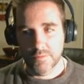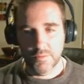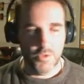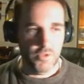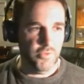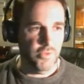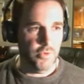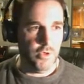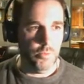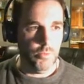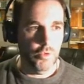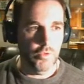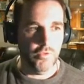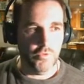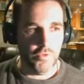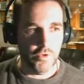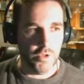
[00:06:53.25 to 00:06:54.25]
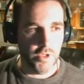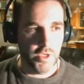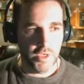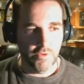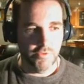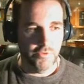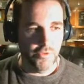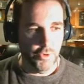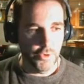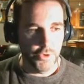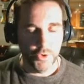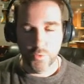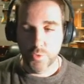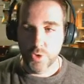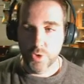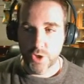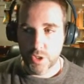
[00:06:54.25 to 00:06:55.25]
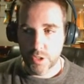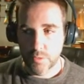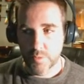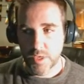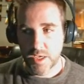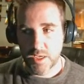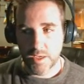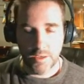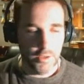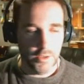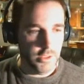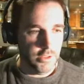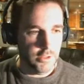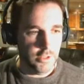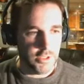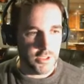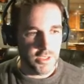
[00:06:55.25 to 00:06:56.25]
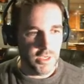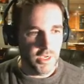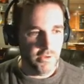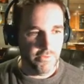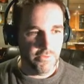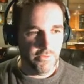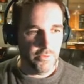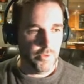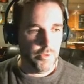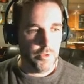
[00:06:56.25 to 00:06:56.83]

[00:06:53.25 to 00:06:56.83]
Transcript: if you want to move like a folder where you're going to make all your stuff,